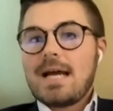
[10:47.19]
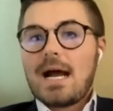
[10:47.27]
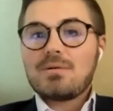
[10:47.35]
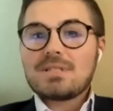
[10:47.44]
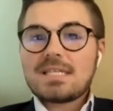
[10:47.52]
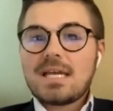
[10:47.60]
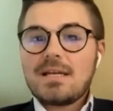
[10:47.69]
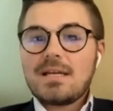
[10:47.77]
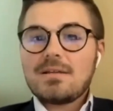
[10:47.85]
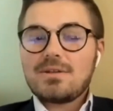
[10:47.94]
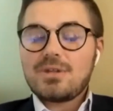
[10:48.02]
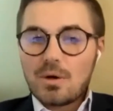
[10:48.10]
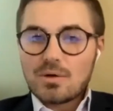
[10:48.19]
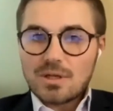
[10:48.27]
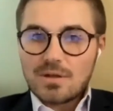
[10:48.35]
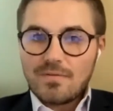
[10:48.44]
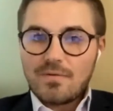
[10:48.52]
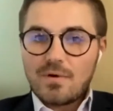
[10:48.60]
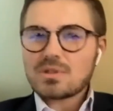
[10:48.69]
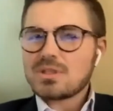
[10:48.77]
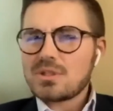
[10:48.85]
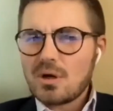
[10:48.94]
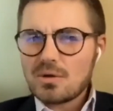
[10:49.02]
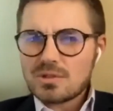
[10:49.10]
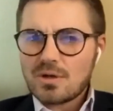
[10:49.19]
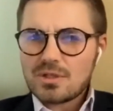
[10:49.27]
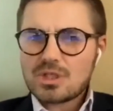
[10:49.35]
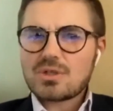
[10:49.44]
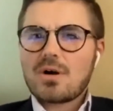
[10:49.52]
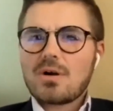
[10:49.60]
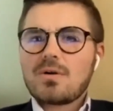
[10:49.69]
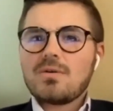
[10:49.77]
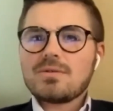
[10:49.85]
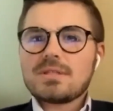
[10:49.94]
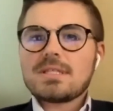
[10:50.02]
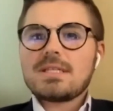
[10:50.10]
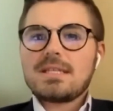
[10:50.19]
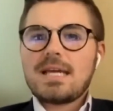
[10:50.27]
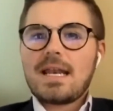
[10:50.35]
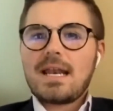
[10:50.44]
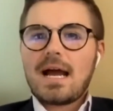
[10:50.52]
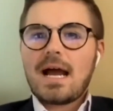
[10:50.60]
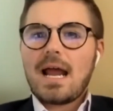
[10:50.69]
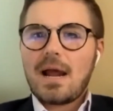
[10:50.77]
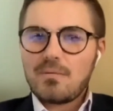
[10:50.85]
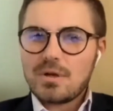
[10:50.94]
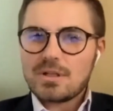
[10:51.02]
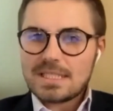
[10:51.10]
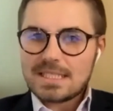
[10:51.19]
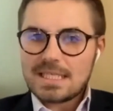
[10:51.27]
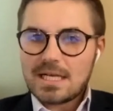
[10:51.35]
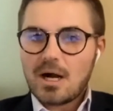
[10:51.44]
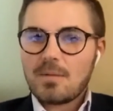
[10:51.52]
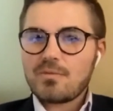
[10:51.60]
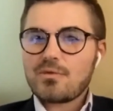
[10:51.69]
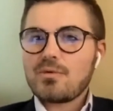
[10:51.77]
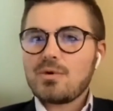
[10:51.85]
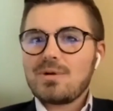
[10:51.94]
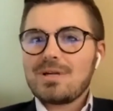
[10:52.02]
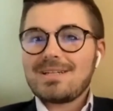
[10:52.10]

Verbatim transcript: I would say those are the folks, those are the struggles that I, I really see come through.